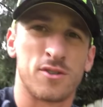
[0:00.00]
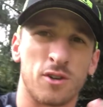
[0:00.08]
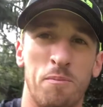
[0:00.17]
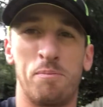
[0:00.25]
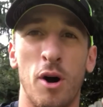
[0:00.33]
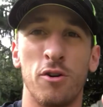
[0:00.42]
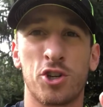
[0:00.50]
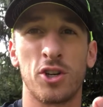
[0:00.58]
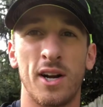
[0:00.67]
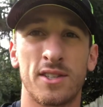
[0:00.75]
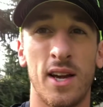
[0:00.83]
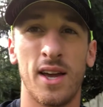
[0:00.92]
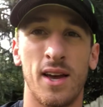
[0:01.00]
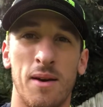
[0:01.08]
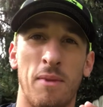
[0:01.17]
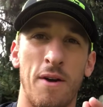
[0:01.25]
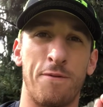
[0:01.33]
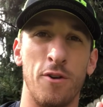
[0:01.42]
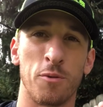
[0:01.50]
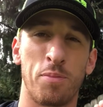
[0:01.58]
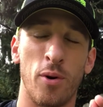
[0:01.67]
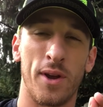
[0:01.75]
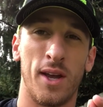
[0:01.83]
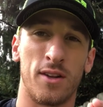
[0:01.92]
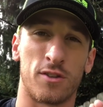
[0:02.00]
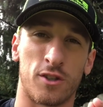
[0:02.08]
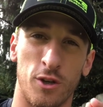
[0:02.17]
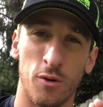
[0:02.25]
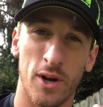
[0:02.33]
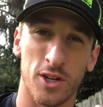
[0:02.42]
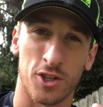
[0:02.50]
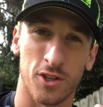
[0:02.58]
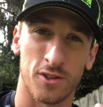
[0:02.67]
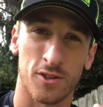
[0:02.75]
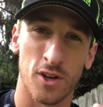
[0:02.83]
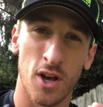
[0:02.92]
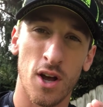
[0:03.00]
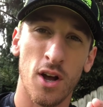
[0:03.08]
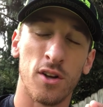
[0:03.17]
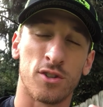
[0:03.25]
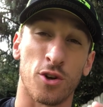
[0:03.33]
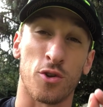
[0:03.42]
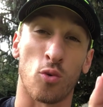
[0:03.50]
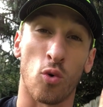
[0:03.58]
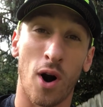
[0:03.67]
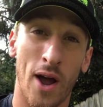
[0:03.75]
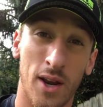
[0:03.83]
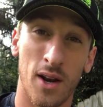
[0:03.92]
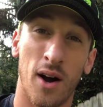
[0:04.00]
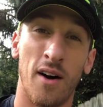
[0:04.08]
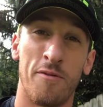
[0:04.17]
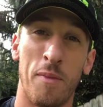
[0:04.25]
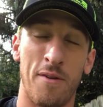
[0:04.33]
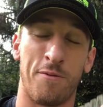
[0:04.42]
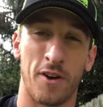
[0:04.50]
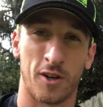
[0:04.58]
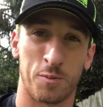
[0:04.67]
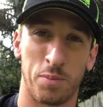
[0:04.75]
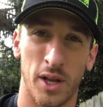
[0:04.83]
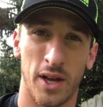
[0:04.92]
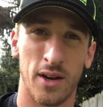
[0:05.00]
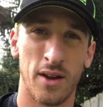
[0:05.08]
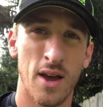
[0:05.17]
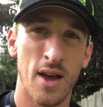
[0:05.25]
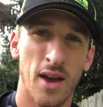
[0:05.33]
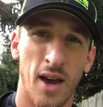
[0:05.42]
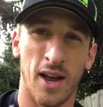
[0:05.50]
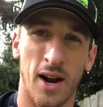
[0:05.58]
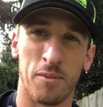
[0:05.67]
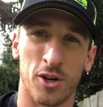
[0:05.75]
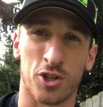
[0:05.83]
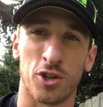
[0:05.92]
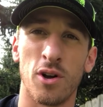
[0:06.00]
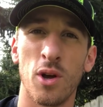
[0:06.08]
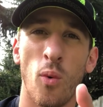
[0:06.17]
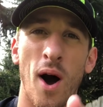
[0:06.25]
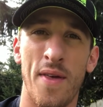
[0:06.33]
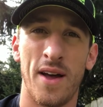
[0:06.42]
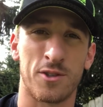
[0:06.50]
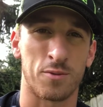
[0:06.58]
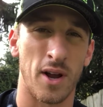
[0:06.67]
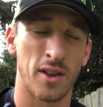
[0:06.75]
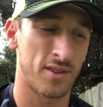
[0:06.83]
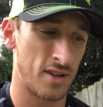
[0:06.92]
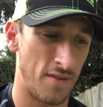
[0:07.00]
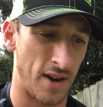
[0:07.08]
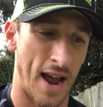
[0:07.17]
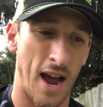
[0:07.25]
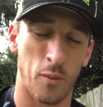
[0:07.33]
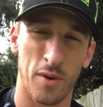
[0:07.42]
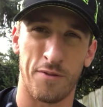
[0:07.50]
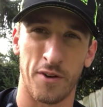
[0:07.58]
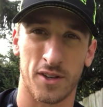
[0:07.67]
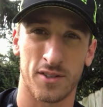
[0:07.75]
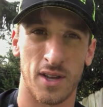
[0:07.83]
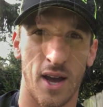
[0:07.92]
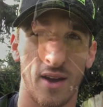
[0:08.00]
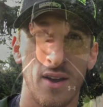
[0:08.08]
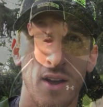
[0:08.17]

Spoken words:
So both shots I hit, my field point hit 2 inches to the right of my fixed blade. And I'm gonna show you why that's relative and how we fix that.